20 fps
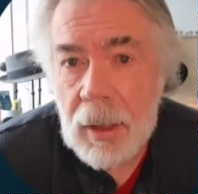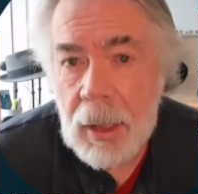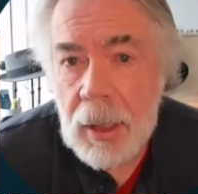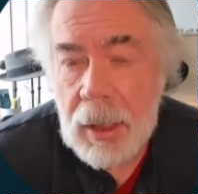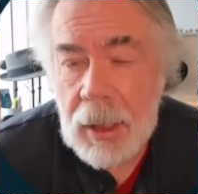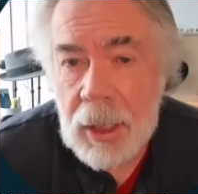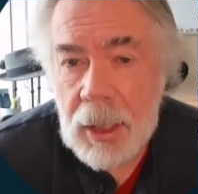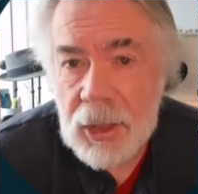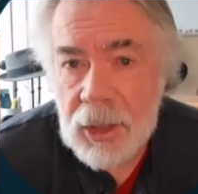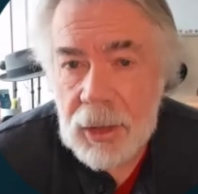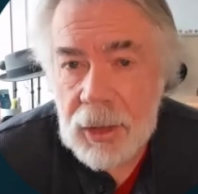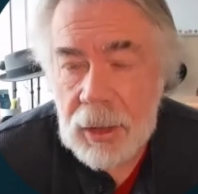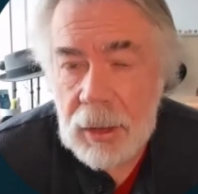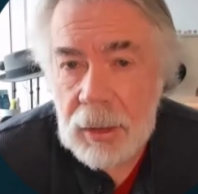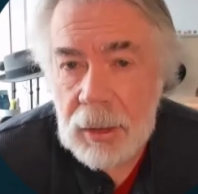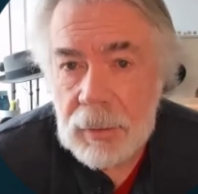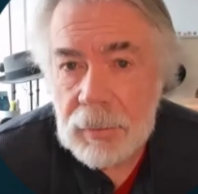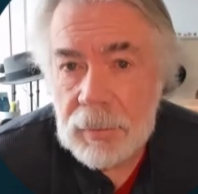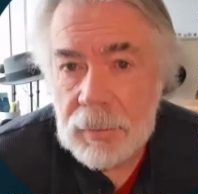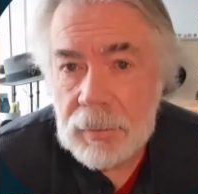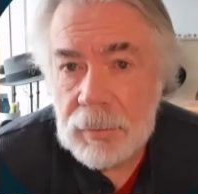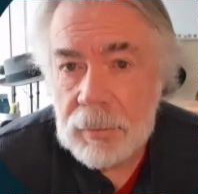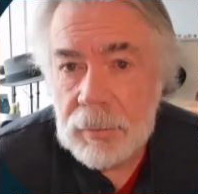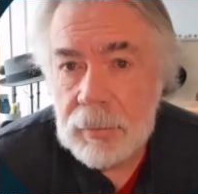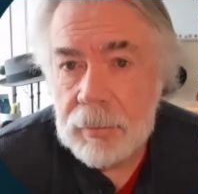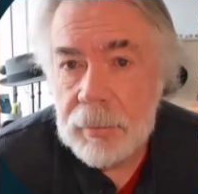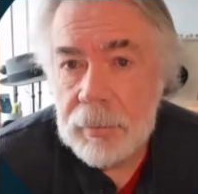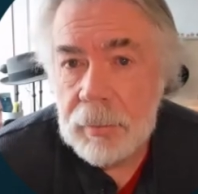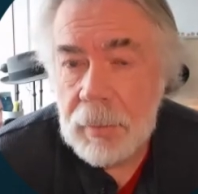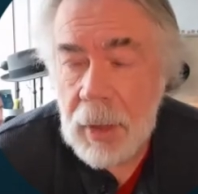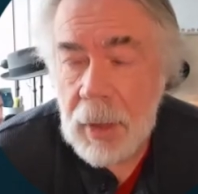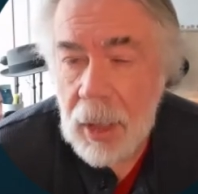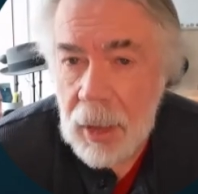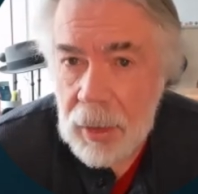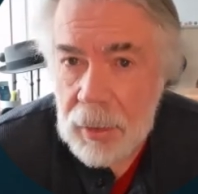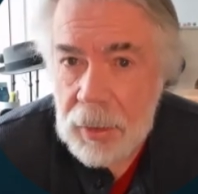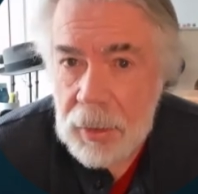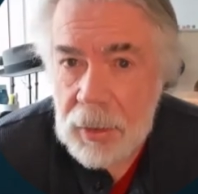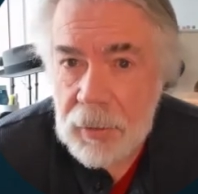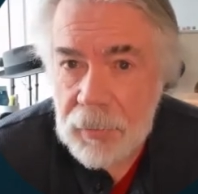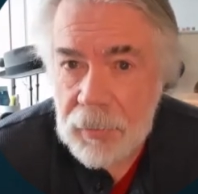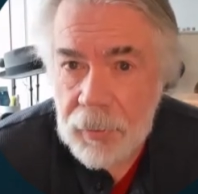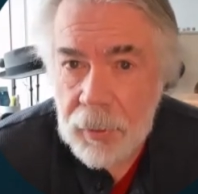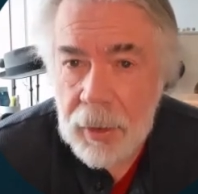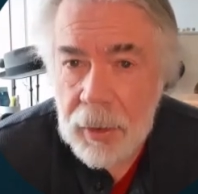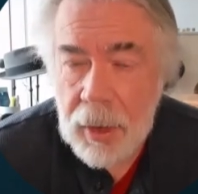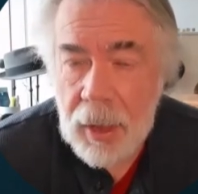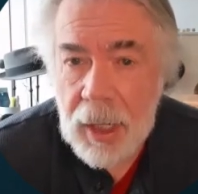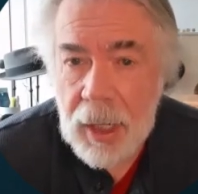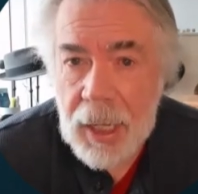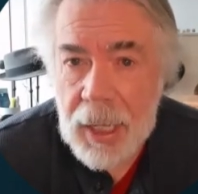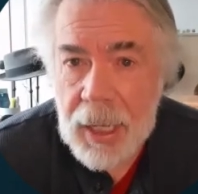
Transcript: initial post for